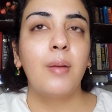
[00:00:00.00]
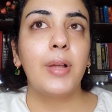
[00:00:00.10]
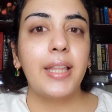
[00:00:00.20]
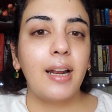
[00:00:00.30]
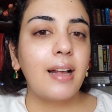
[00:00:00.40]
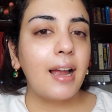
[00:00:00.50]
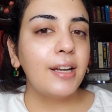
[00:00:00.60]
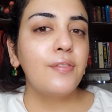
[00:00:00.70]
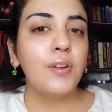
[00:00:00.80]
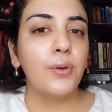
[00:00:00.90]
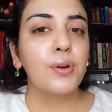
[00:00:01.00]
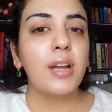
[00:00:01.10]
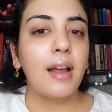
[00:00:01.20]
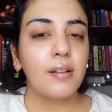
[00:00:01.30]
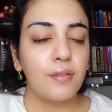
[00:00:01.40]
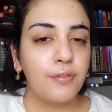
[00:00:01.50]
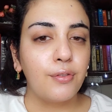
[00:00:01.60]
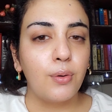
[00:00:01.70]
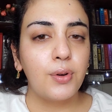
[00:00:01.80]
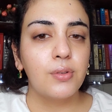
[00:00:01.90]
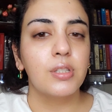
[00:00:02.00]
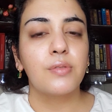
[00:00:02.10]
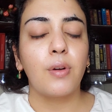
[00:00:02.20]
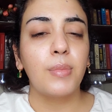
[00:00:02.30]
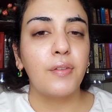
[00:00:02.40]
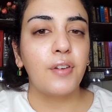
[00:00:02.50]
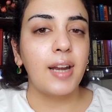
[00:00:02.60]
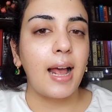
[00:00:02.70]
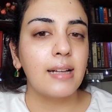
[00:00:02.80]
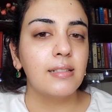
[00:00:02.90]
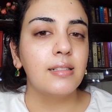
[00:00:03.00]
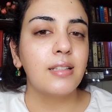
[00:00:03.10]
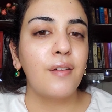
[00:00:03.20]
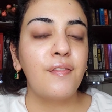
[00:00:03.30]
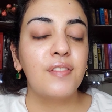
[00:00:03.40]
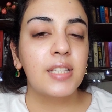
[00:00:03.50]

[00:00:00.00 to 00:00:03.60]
but then i kind of looked at her photos from different angles her